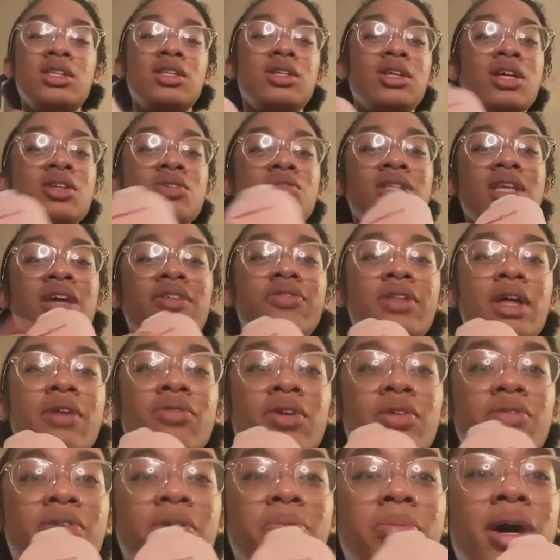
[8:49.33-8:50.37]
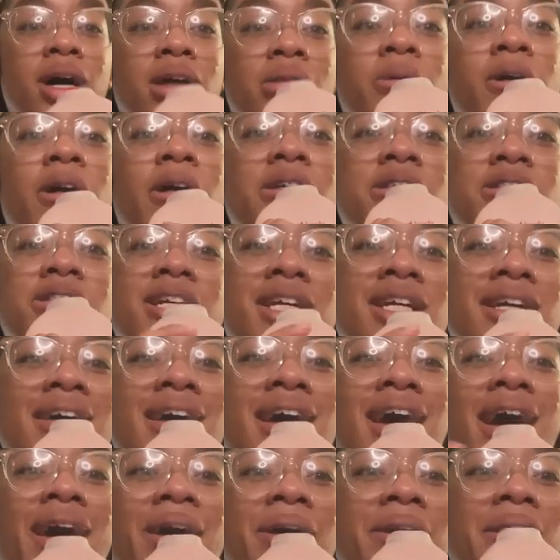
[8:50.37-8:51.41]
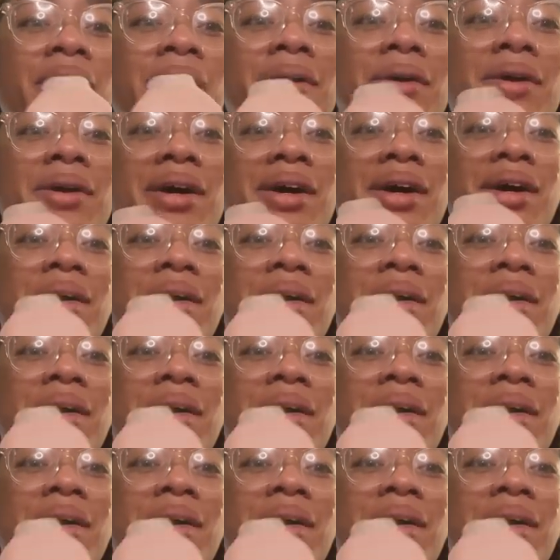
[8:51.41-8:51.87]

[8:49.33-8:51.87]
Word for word: Can you say flavor for body wash? I don't know.